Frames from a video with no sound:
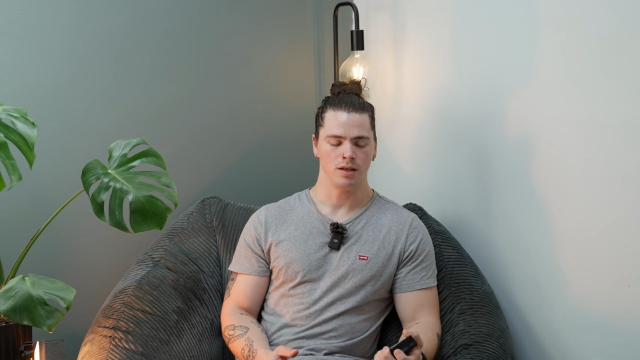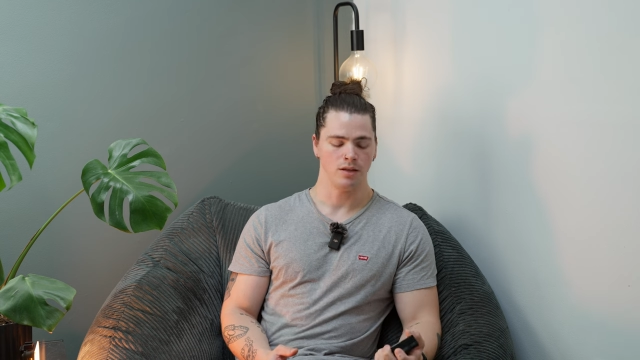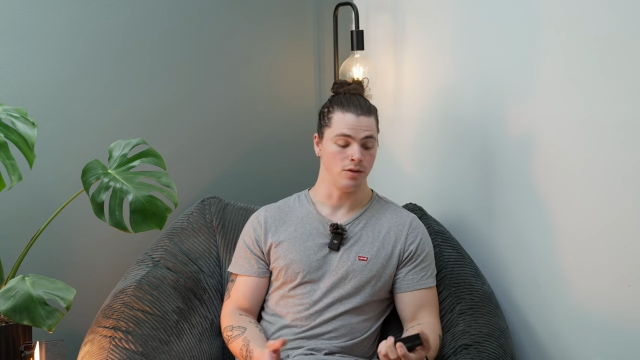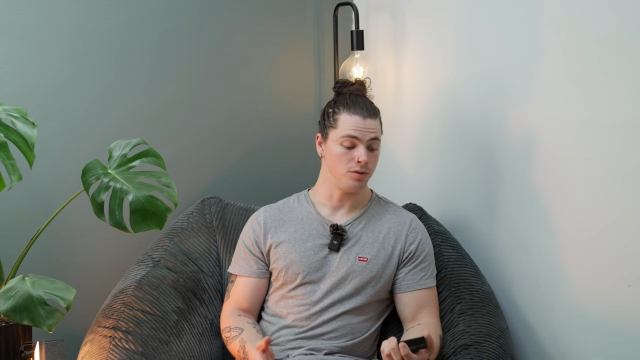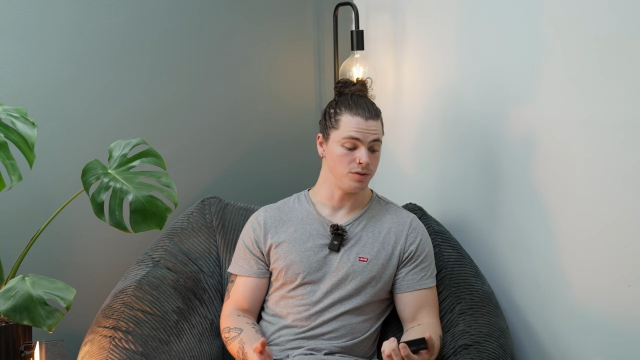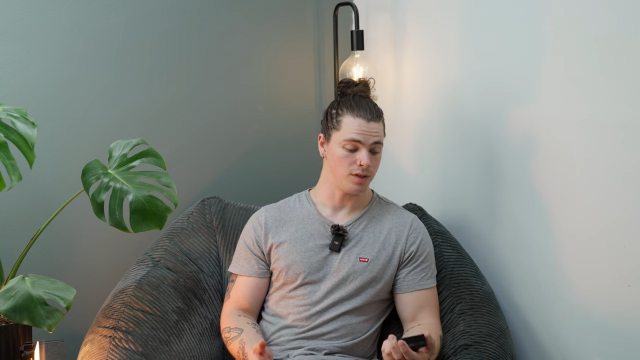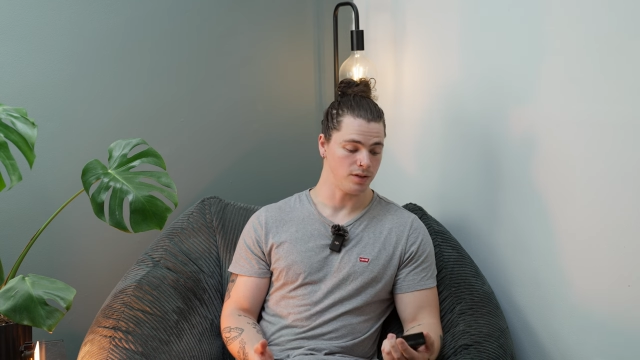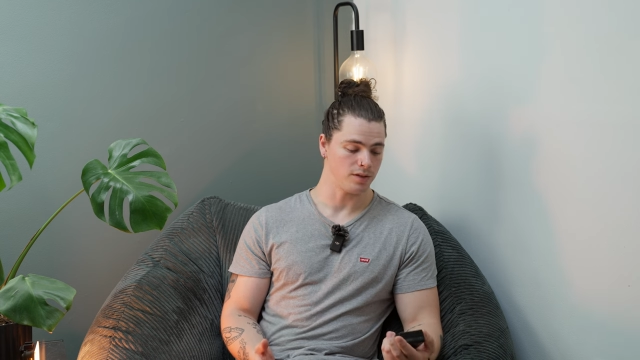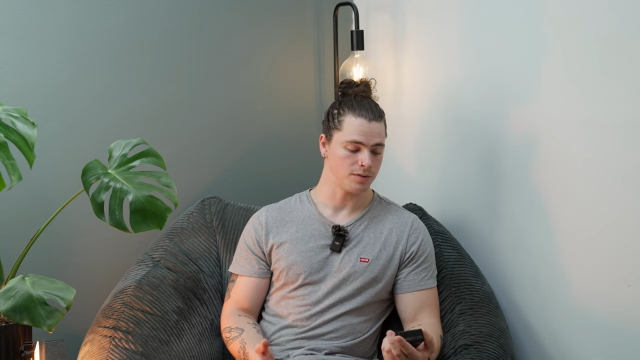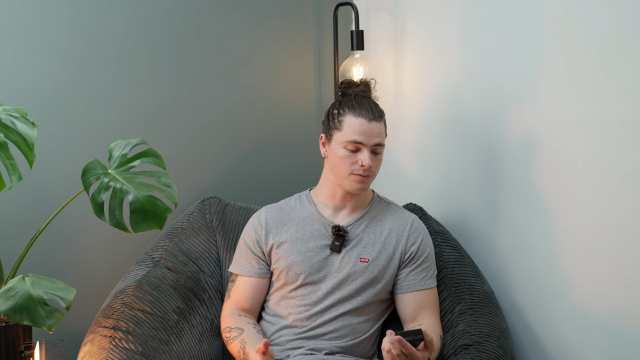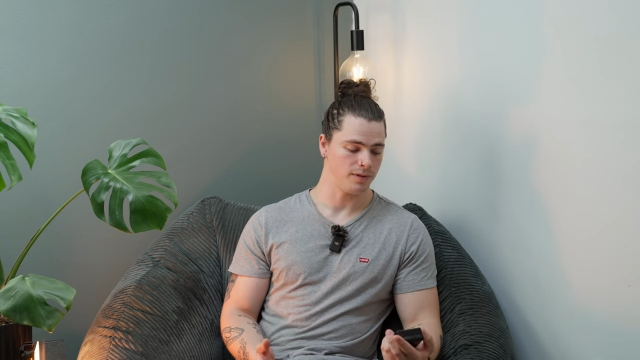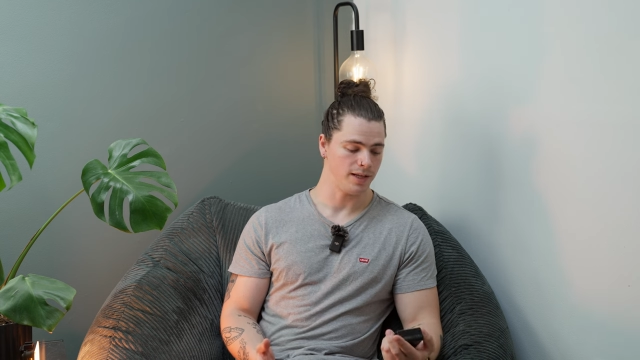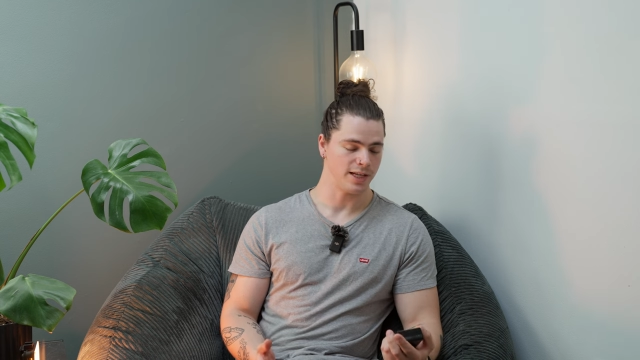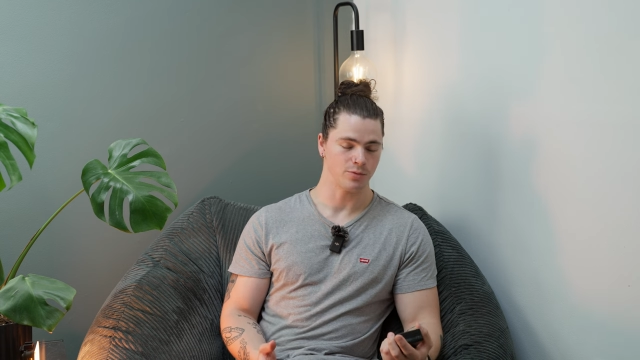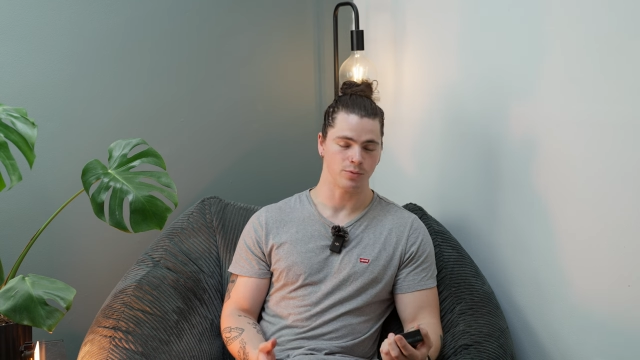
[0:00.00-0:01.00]
using this
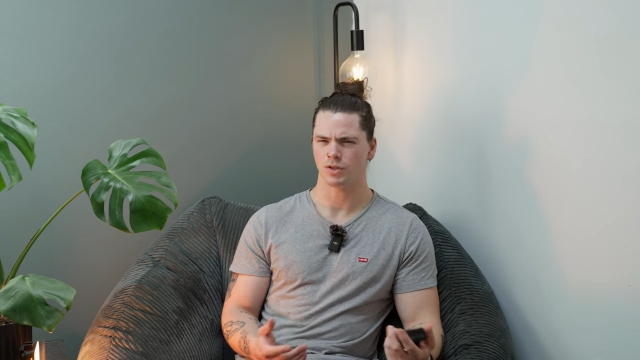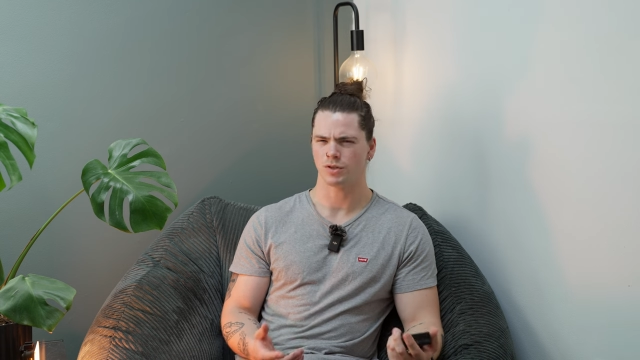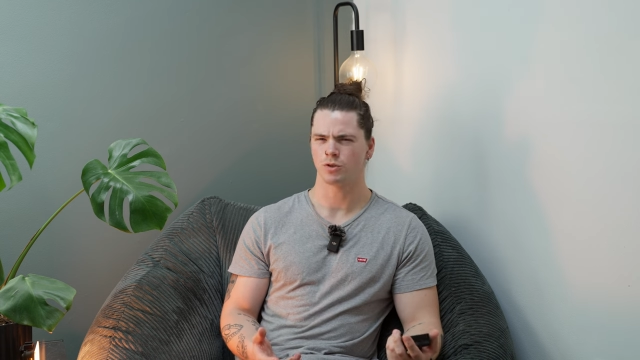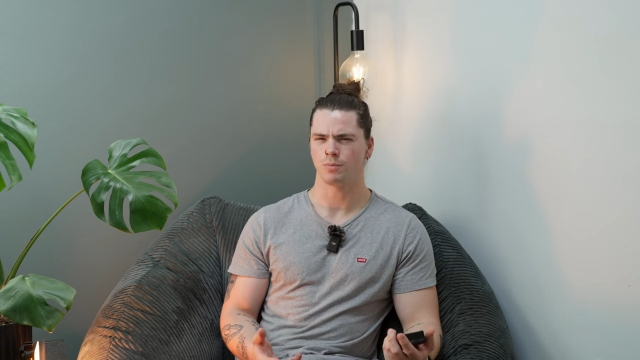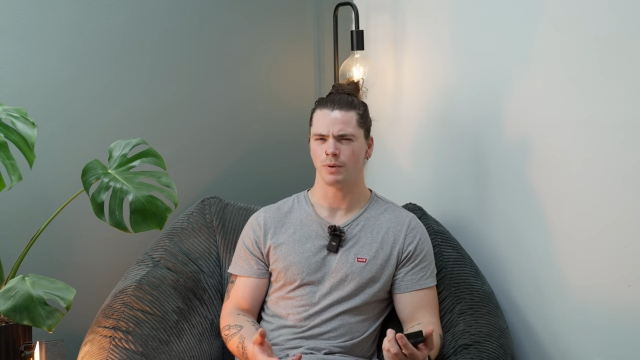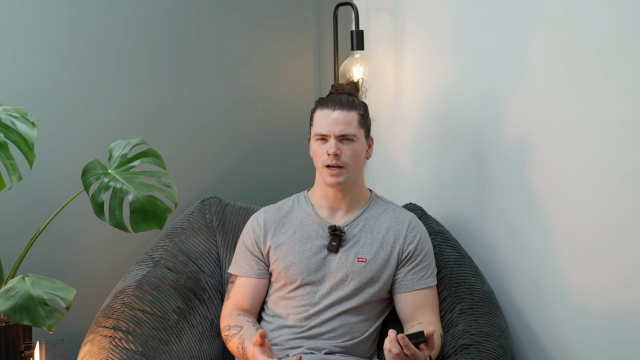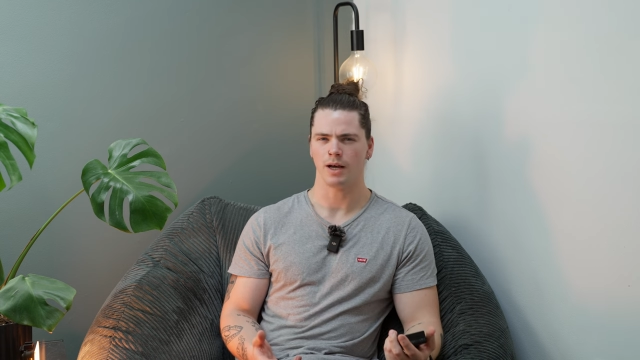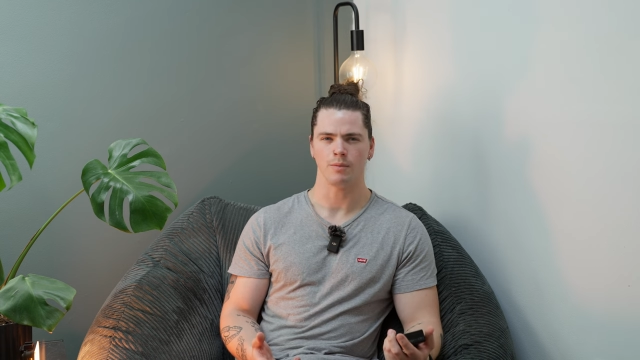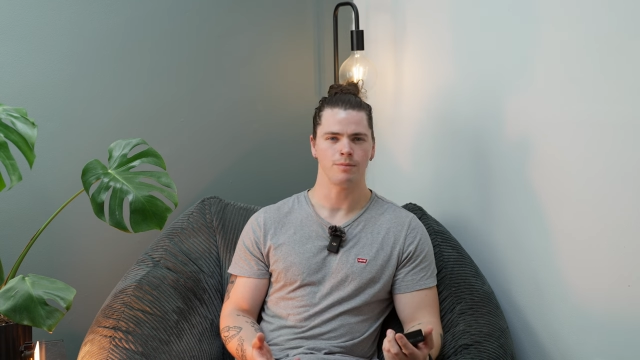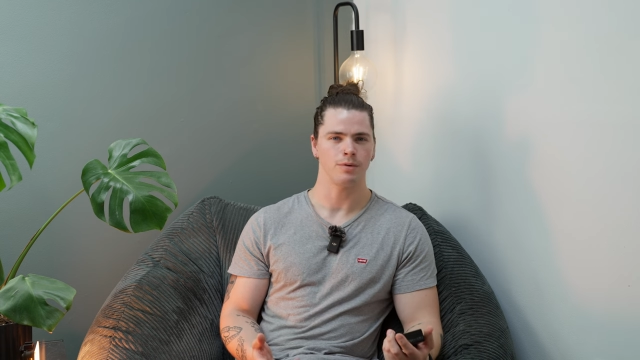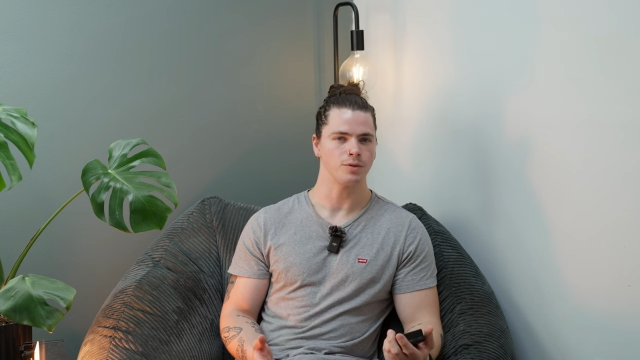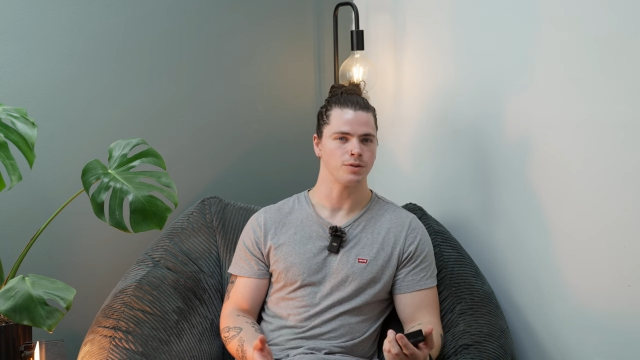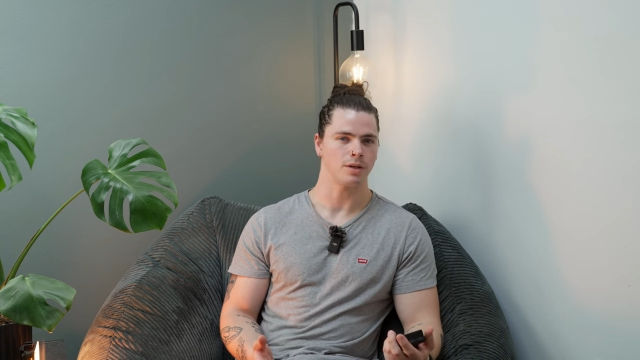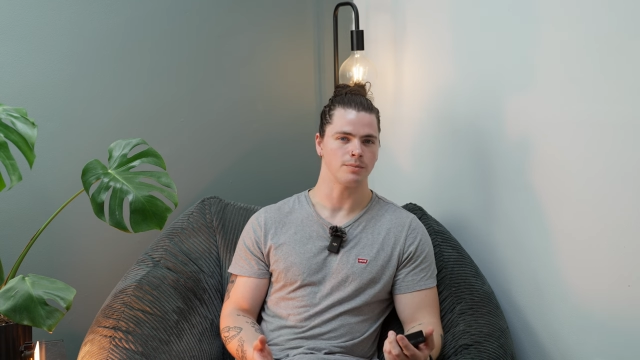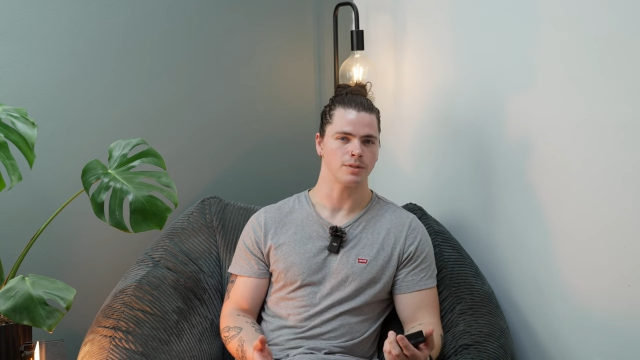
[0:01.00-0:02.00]
flash, which is super
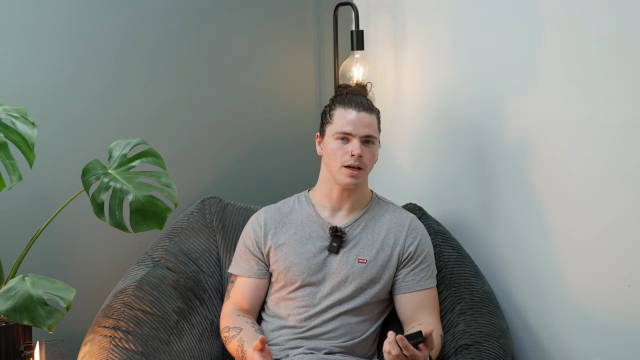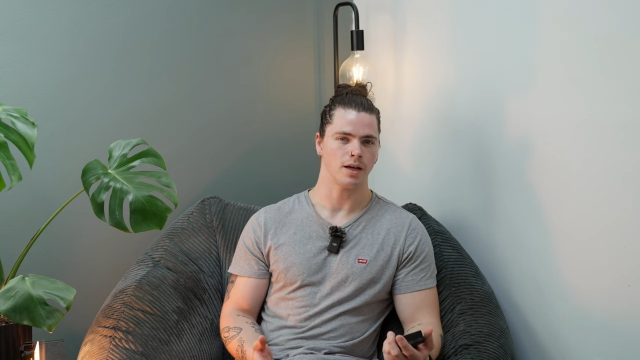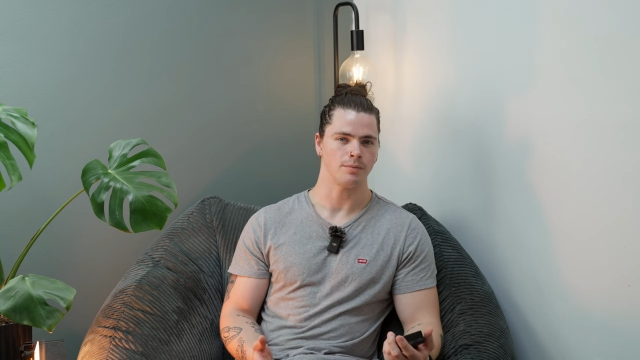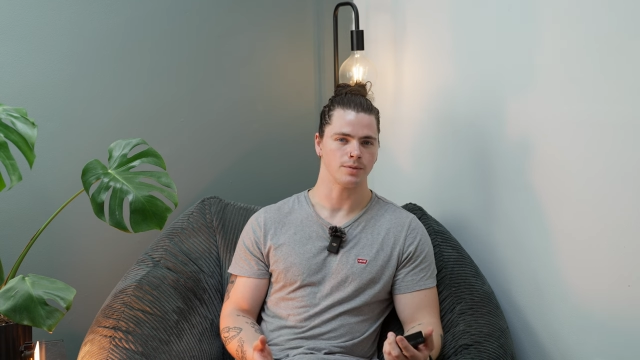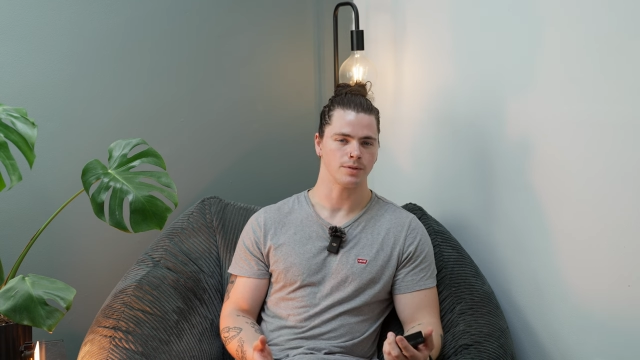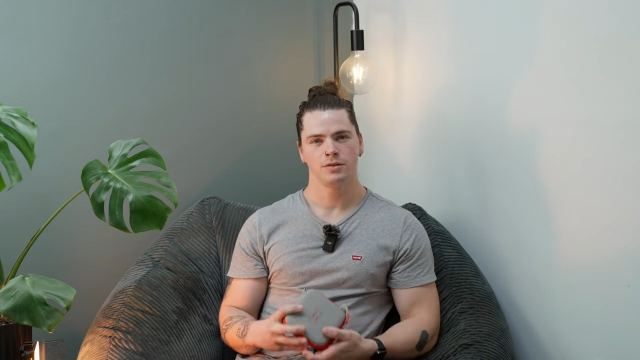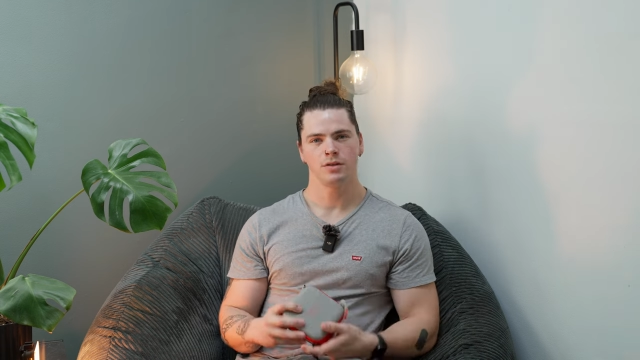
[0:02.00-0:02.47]
helpful sometimes.